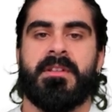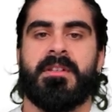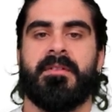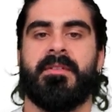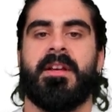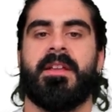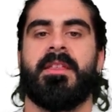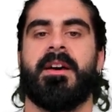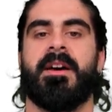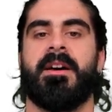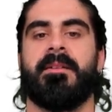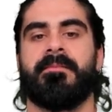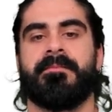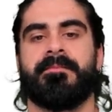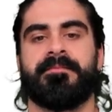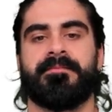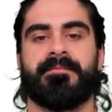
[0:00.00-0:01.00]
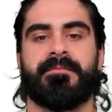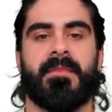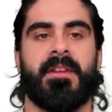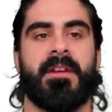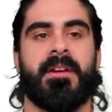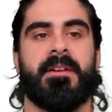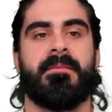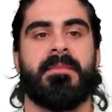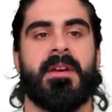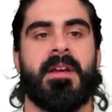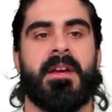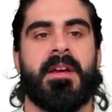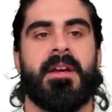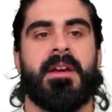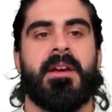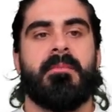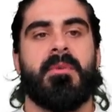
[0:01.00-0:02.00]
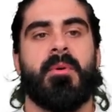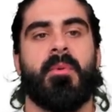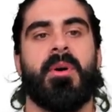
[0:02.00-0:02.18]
Something like that, yeah? But